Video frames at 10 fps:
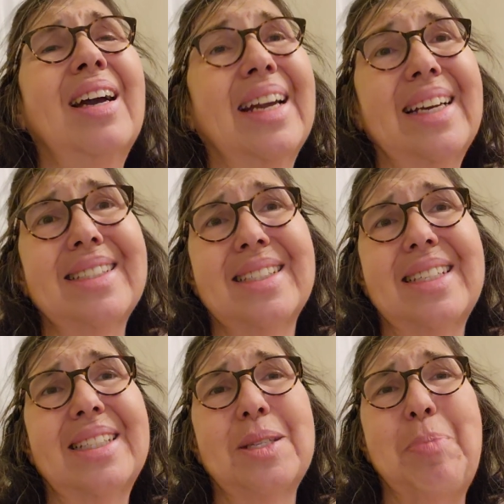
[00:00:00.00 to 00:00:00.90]
I guess
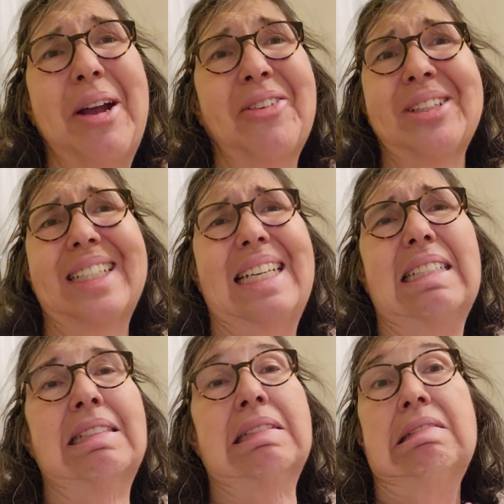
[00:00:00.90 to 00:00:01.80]
it's
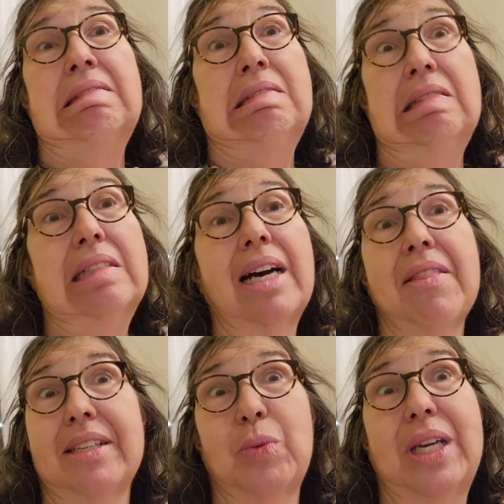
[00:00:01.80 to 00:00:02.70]
apparently
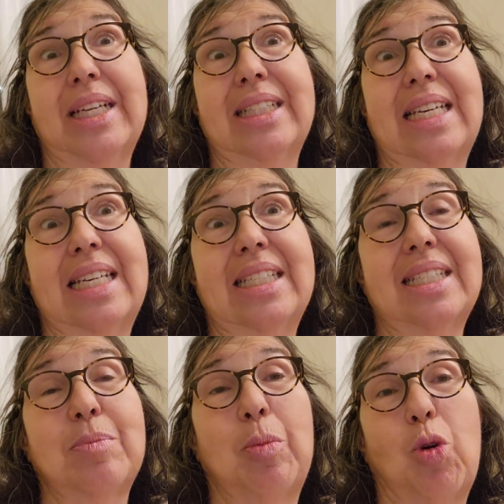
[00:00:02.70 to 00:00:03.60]
this weekend
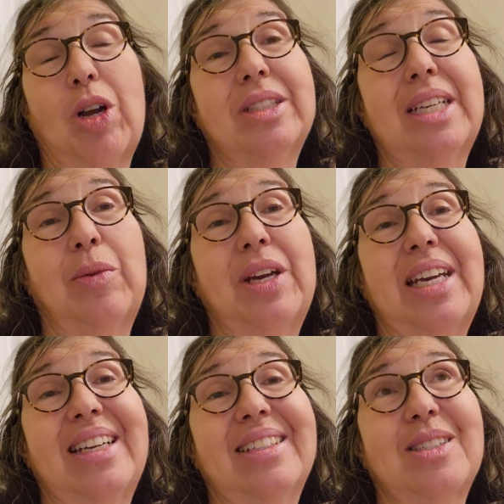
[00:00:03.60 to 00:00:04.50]
is Memorial Day
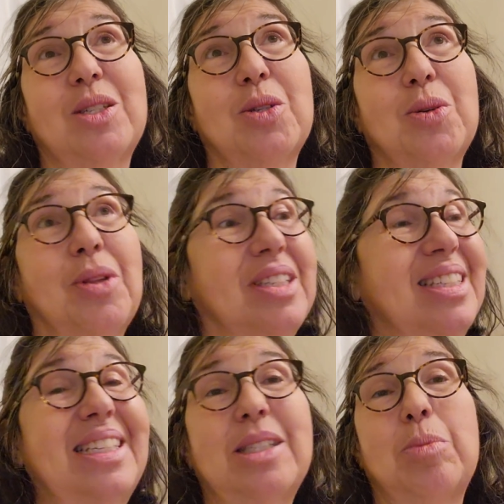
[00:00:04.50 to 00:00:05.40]
weekend, so
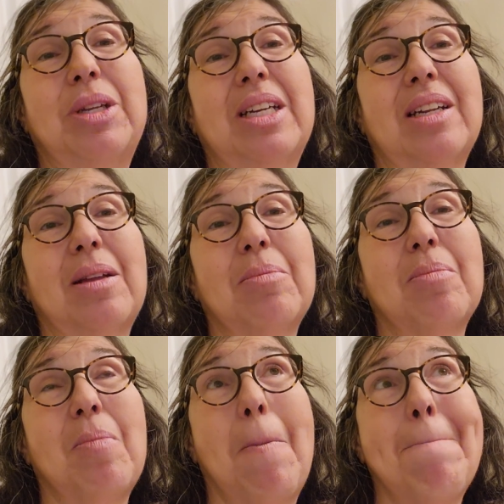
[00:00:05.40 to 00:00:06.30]
this needs to be done
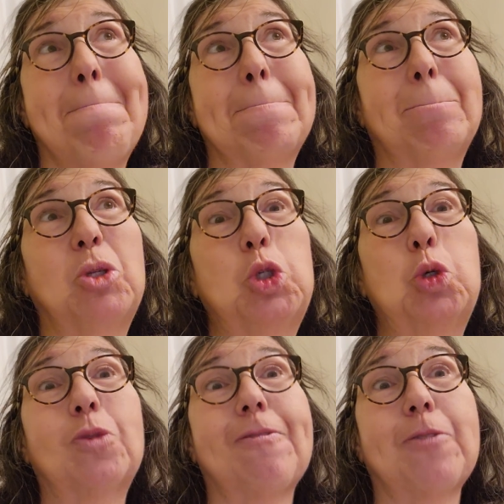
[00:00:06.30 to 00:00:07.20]
on
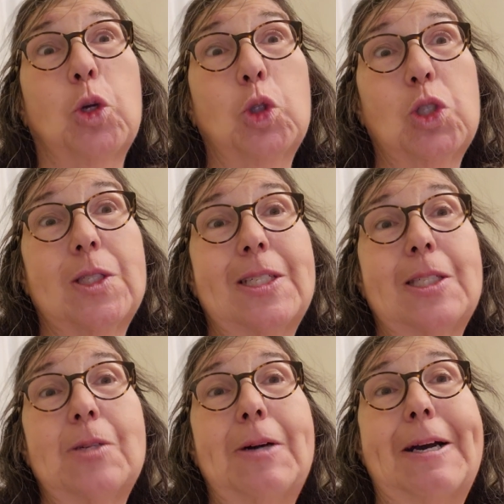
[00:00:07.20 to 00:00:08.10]
June 1st.
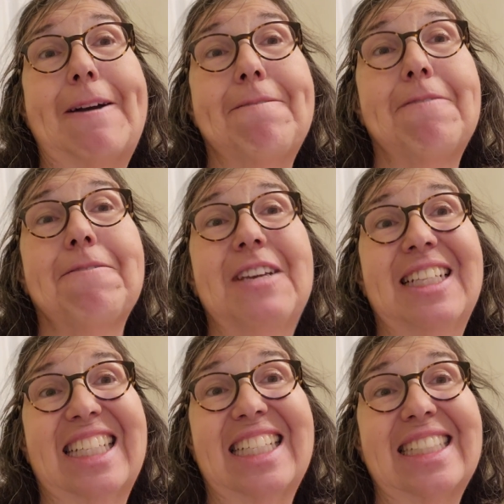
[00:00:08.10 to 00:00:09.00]
So I have a
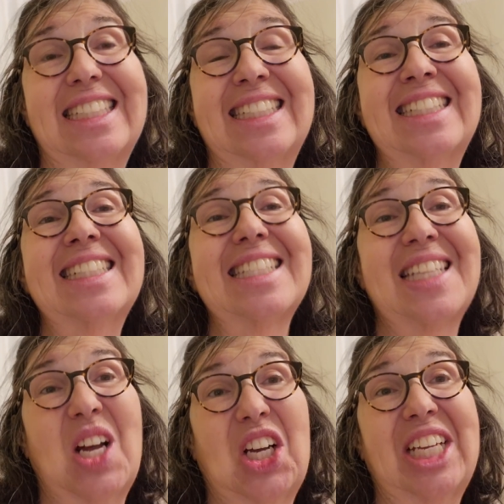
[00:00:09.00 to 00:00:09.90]
feeling
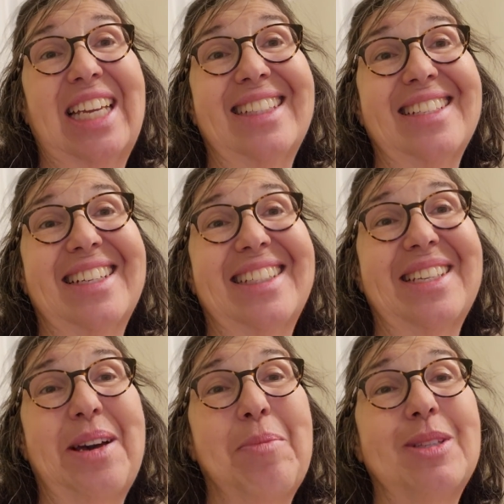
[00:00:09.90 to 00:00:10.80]
it's not going to get done in
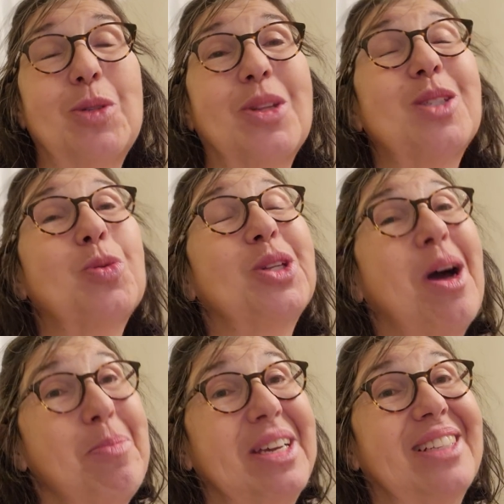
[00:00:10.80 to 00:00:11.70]
time. So this will
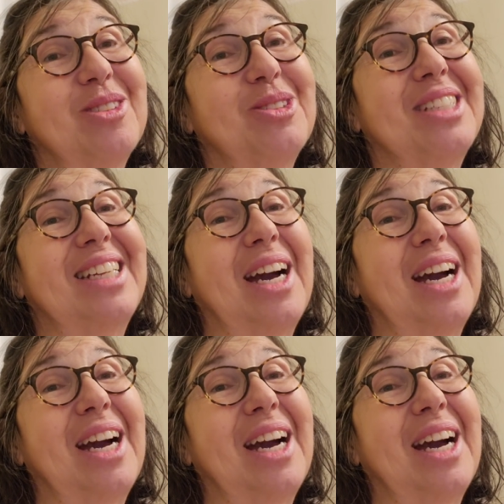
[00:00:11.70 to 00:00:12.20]
not be entered at